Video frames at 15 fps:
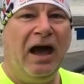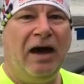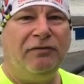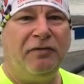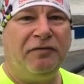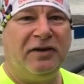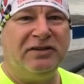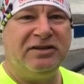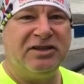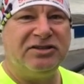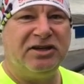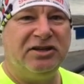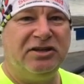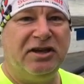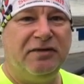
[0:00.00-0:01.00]
Have a
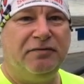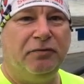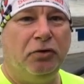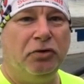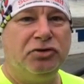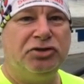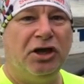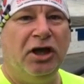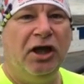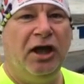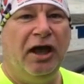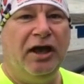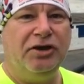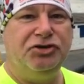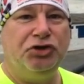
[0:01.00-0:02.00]
fantastic day, folks.
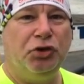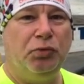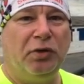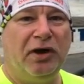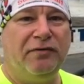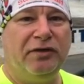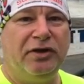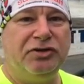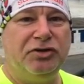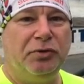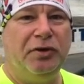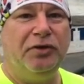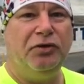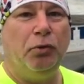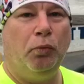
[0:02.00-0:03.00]
Enjoy whatever you're
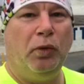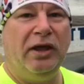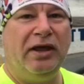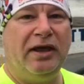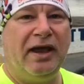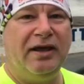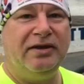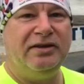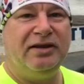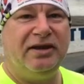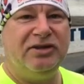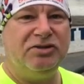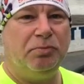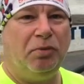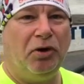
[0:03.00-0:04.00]
doing. The weekend
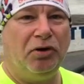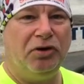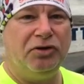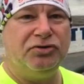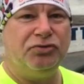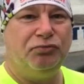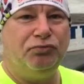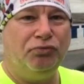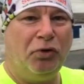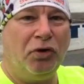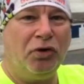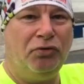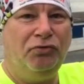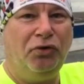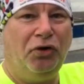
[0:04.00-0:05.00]
is upon us. Rock
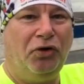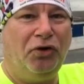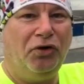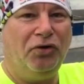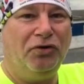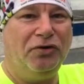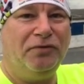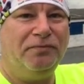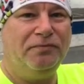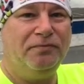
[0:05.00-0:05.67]
and roll.